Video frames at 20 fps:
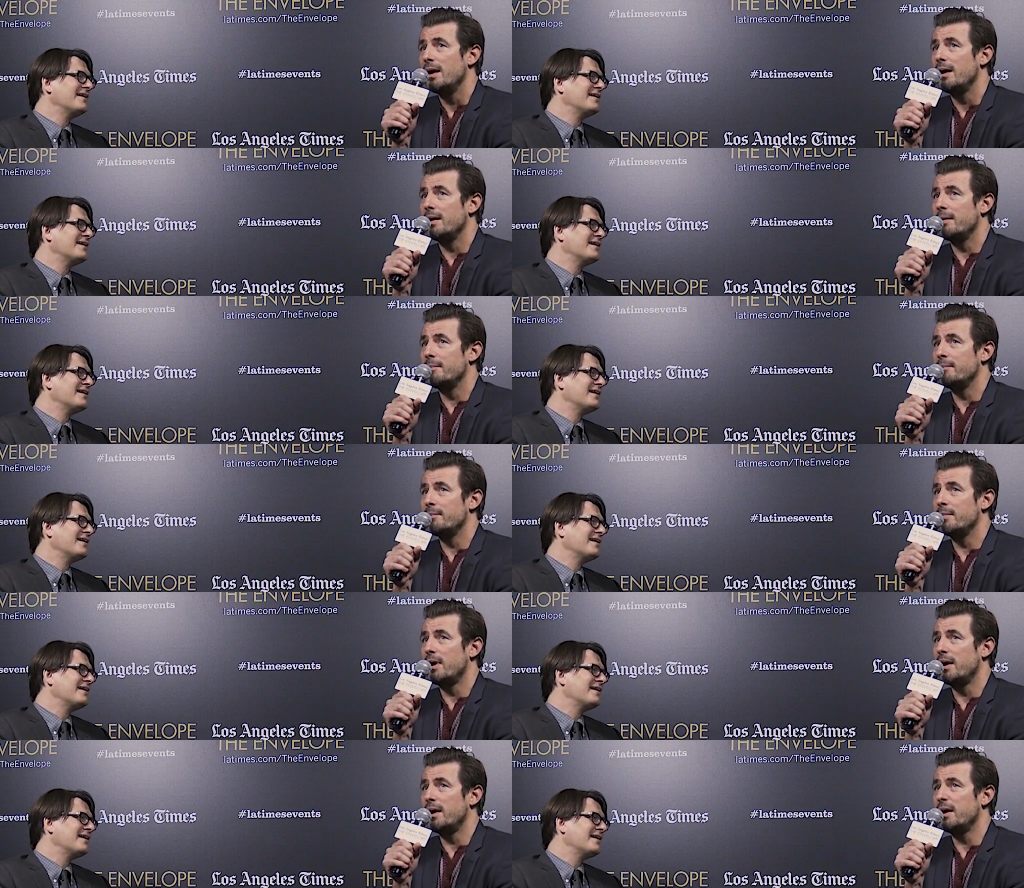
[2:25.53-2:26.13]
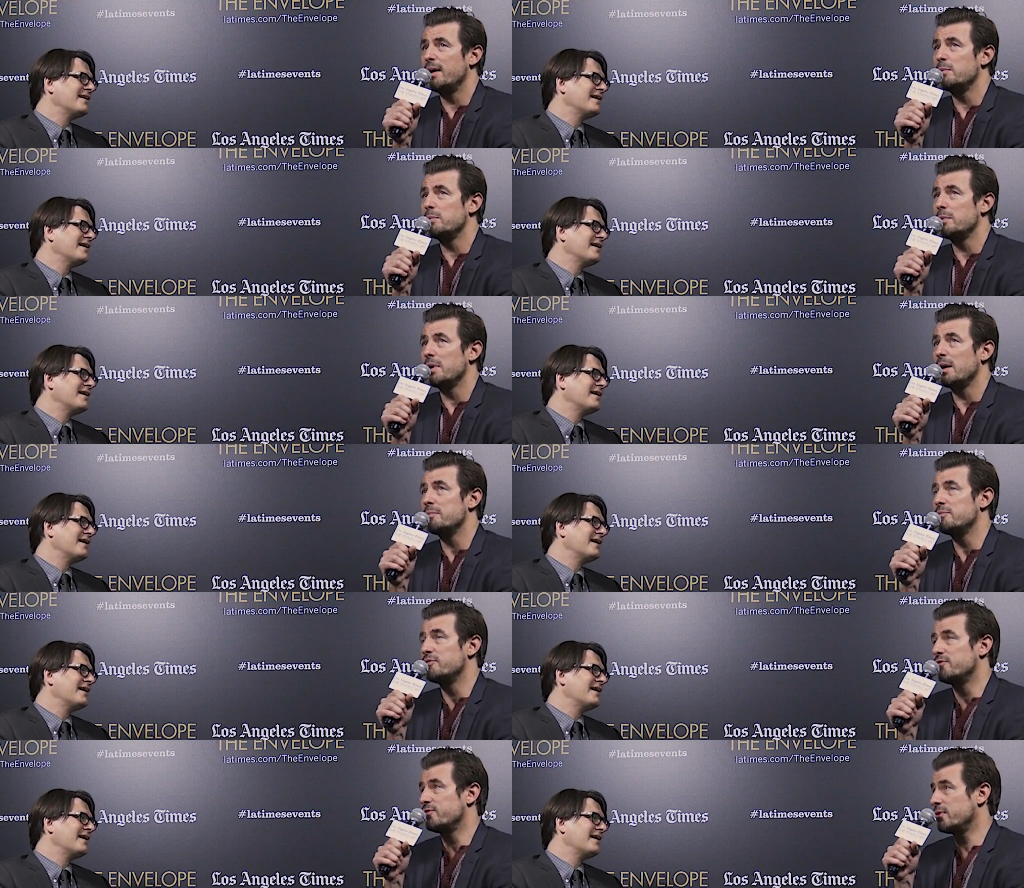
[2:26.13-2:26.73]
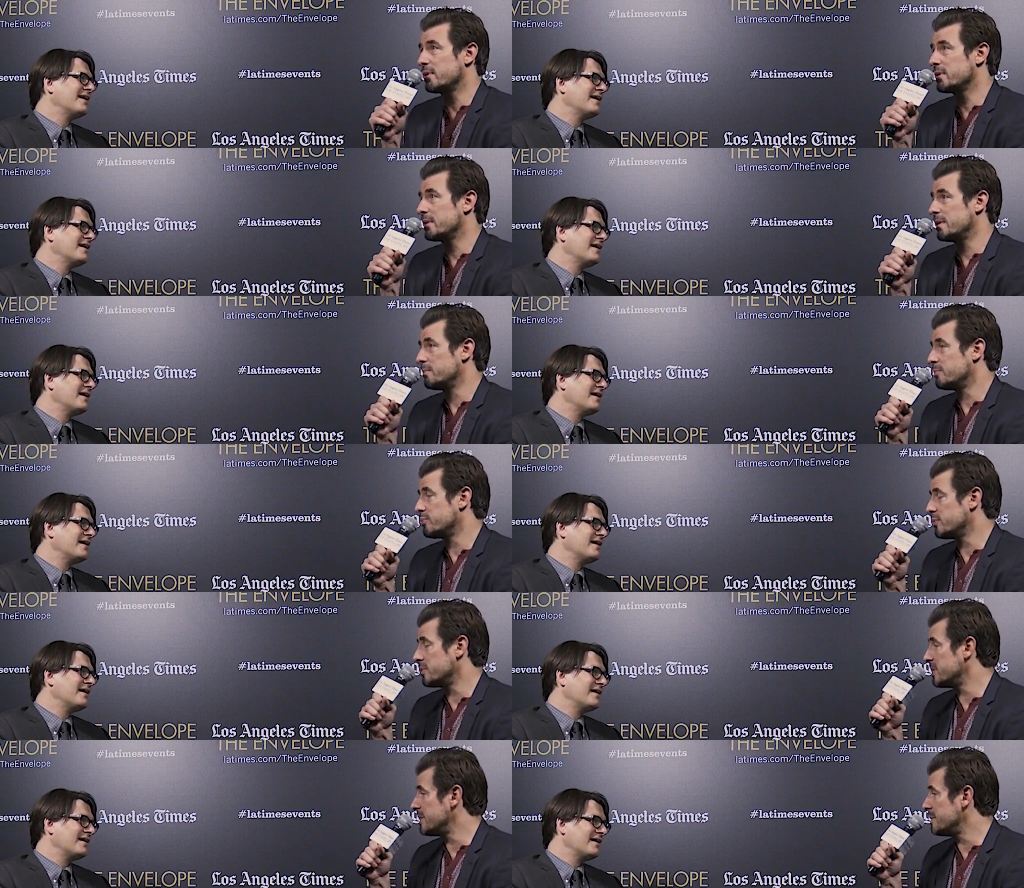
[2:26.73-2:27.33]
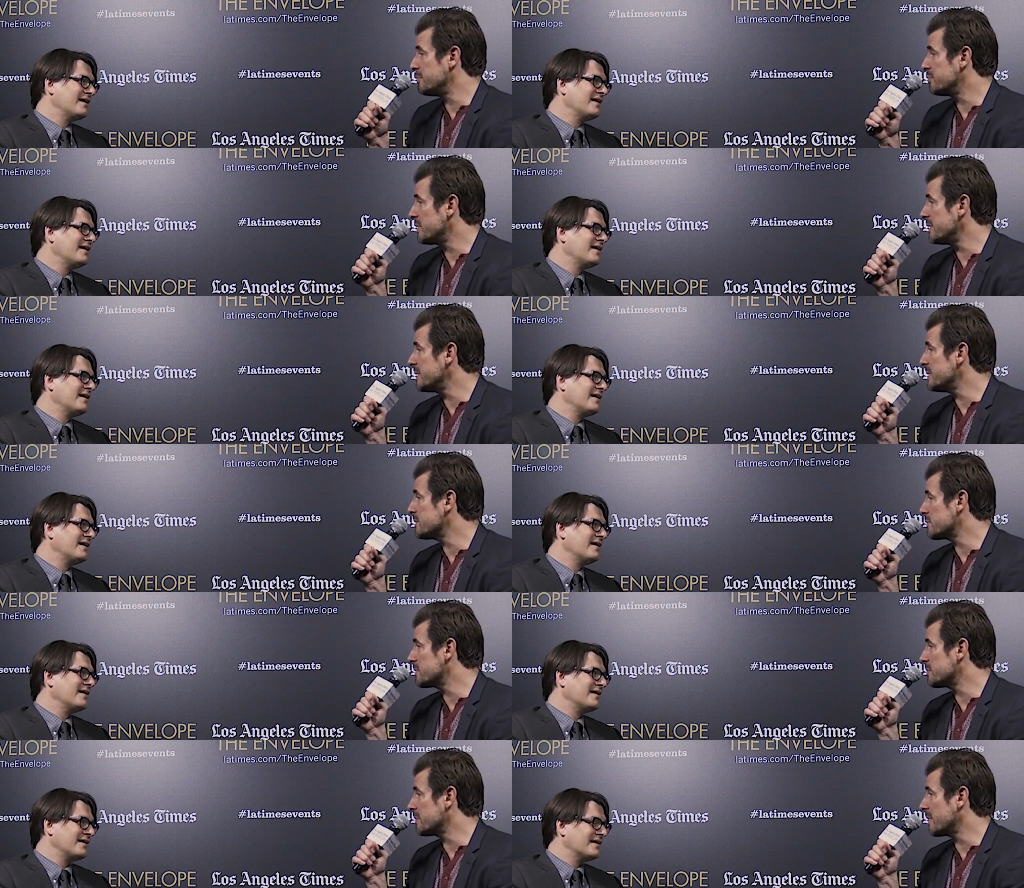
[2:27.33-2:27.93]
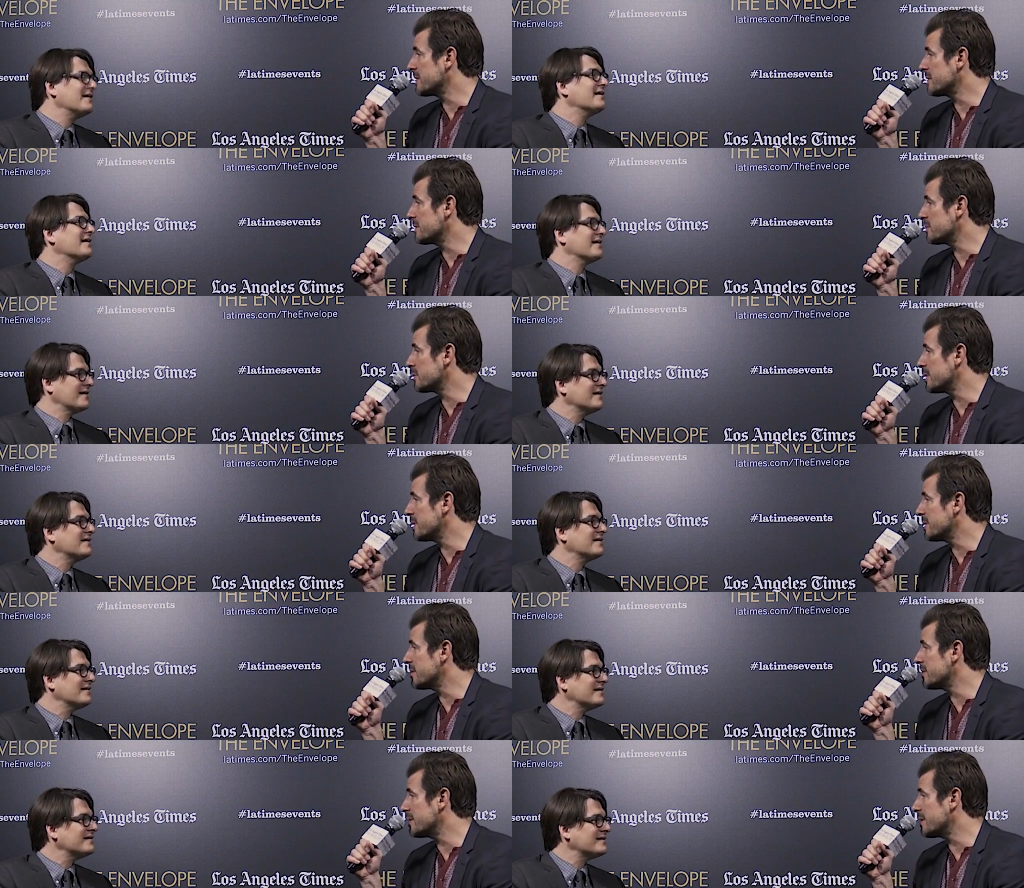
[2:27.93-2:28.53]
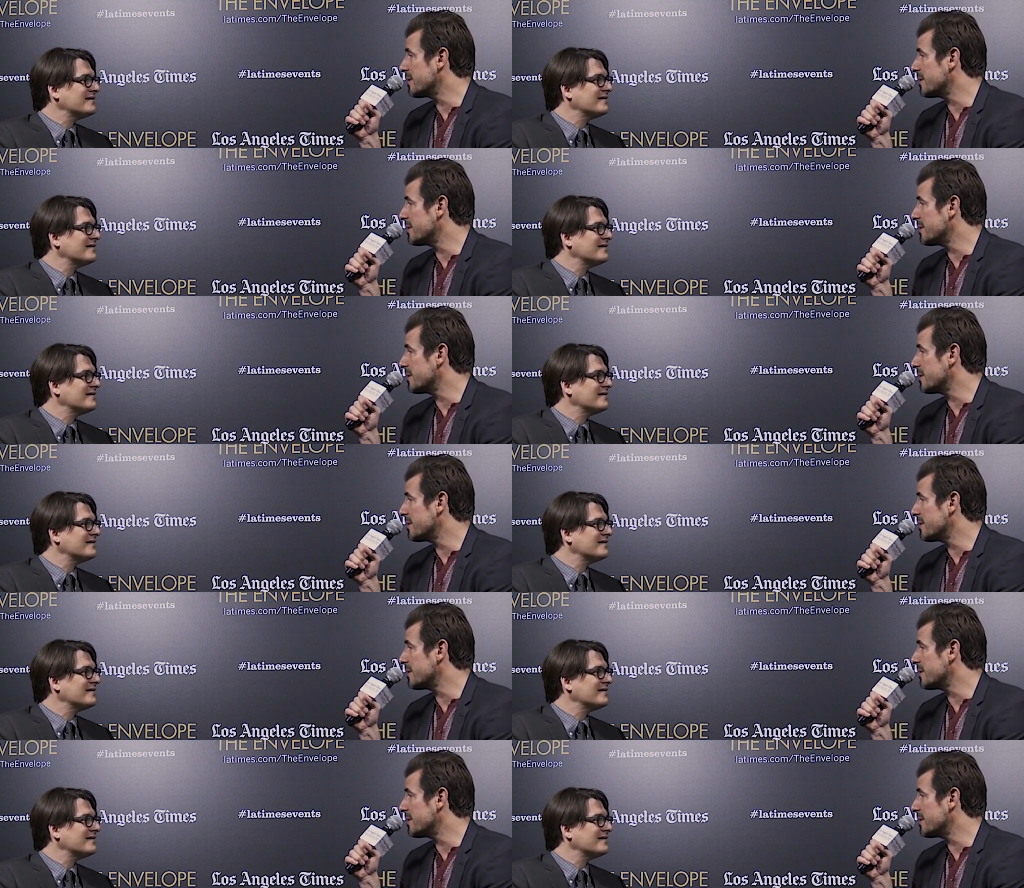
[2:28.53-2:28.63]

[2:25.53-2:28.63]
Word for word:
Speaker 1: Um, I I'm pretty pleased with my career.